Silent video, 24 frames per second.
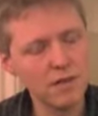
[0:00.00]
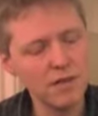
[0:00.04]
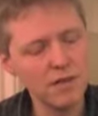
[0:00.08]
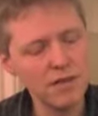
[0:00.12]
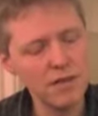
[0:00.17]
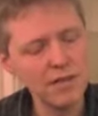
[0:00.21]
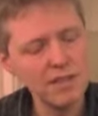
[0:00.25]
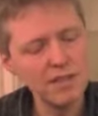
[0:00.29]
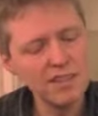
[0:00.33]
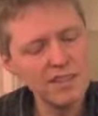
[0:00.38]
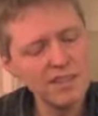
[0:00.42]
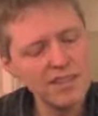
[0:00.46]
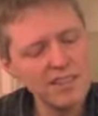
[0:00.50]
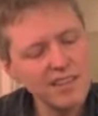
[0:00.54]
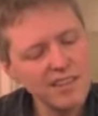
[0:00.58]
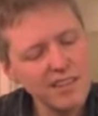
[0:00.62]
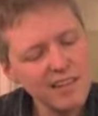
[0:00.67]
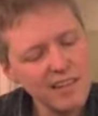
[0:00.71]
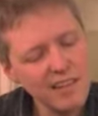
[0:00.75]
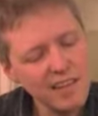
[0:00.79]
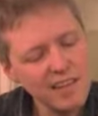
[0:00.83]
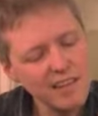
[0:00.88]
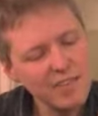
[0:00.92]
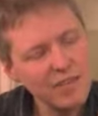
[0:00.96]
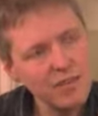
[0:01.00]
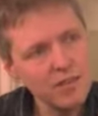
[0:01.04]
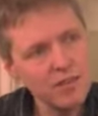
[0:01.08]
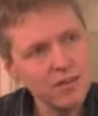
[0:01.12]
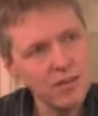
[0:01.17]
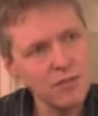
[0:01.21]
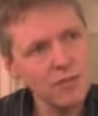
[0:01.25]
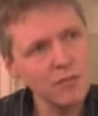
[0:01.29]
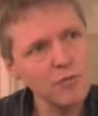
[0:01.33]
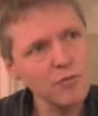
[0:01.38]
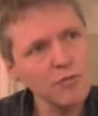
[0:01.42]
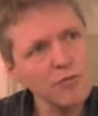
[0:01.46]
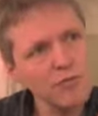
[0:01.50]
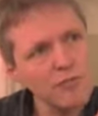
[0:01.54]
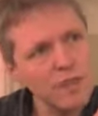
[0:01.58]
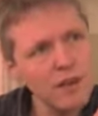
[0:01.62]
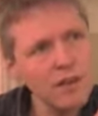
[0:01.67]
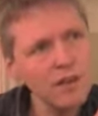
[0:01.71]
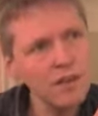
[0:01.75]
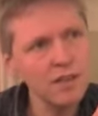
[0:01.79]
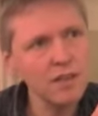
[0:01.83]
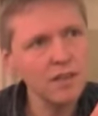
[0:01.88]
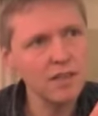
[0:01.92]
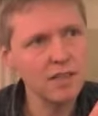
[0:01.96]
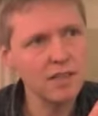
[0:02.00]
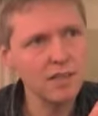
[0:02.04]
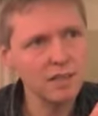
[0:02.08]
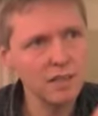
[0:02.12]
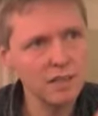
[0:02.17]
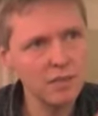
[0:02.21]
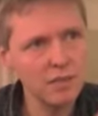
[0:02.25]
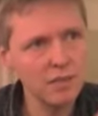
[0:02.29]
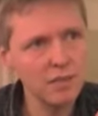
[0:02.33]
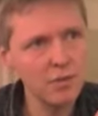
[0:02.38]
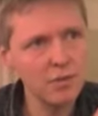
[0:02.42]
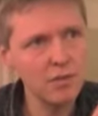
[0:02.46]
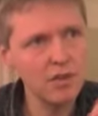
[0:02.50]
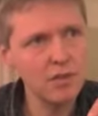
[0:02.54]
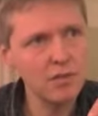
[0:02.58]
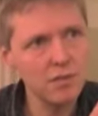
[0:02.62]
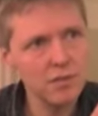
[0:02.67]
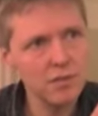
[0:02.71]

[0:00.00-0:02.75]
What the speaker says: It needs a little extra time to start again in whatever